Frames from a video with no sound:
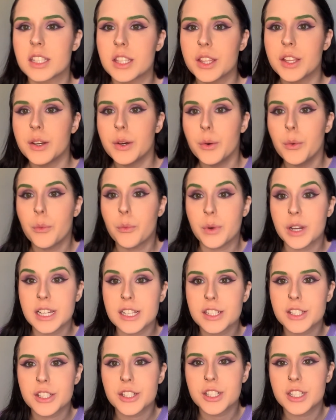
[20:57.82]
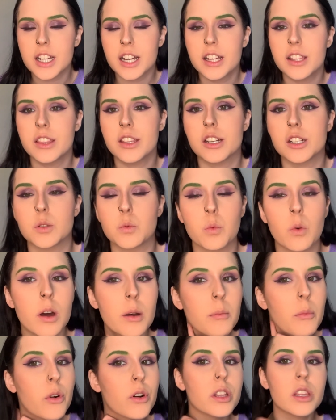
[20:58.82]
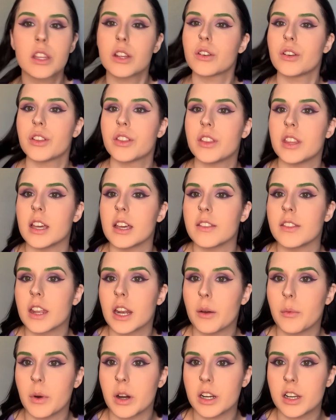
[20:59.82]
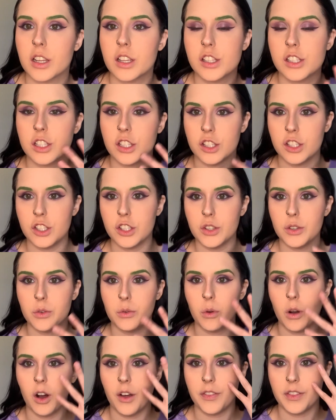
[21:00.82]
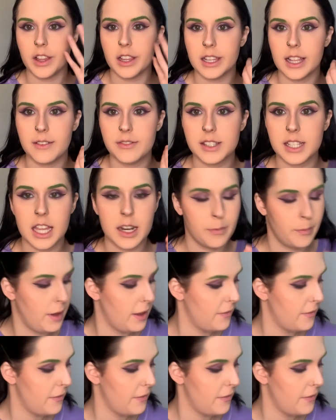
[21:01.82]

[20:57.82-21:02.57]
the wings are done, there's one more little thing that I wanted to do on the left side of my